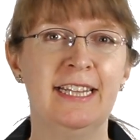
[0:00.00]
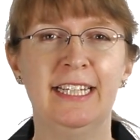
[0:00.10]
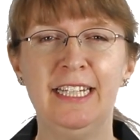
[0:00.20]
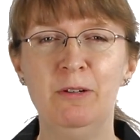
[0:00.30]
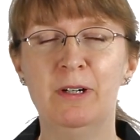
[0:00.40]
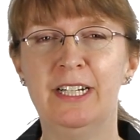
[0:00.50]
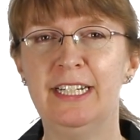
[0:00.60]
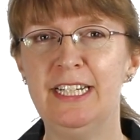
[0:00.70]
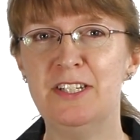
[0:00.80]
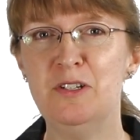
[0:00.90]
The E1
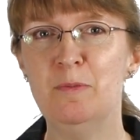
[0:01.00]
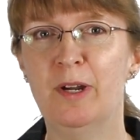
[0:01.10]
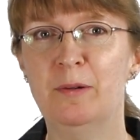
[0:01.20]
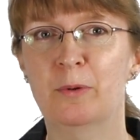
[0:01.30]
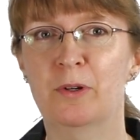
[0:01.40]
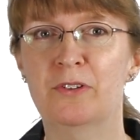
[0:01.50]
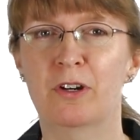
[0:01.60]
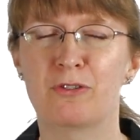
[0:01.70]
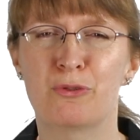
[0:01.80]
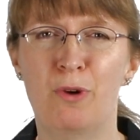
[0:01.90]
and E2 brain boards
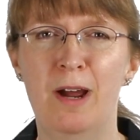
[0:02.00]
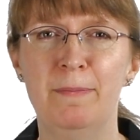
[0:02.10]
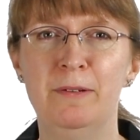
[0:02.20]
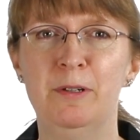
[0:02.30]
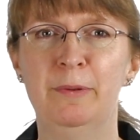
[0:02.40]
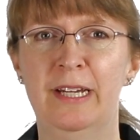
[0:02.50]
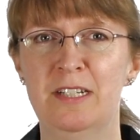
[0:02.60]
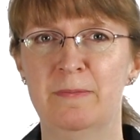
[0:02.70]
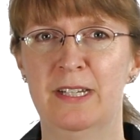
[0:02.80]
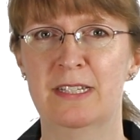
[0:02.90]
are drop-in
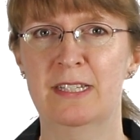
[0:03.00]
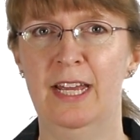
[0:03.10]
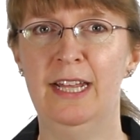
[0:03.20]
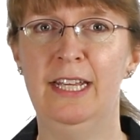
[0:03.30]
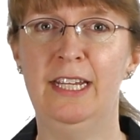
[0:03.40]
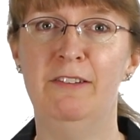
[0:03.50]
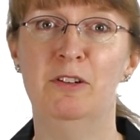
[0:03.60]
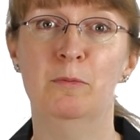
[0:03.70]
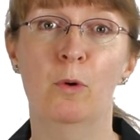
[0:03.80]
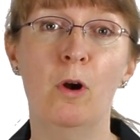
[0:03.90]
replacements, and they give
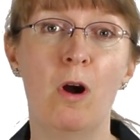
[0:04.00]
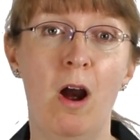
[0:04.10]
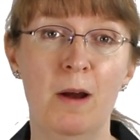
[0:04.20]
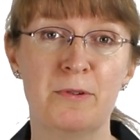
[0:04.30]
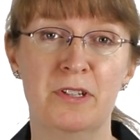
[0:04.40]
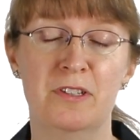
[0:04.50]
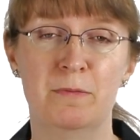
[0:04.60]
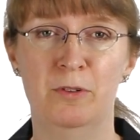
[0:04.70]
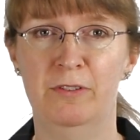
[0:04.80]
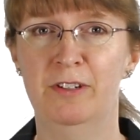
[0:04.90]
you more options
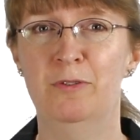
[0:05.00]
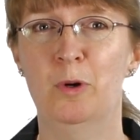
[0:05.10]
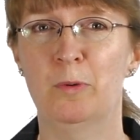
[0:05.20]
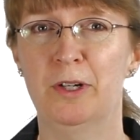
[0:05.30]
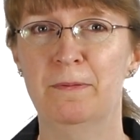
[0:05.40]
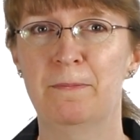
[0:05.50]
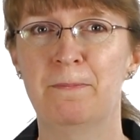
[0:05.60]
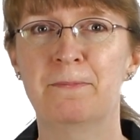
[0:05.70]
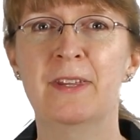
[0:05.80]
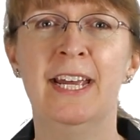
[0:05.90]
moving forward.
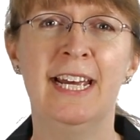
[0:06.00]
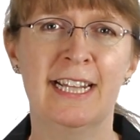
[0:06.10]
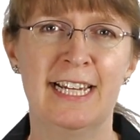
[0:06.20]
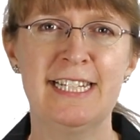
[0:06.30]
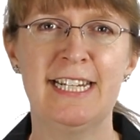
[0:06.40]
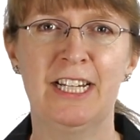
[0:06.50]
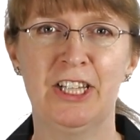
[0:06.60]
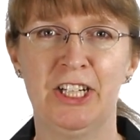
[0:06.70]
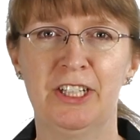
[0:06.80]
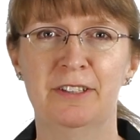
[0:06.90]
Let's take a
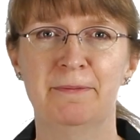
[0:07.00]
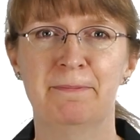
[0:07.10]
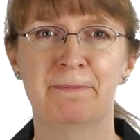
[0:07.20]
look.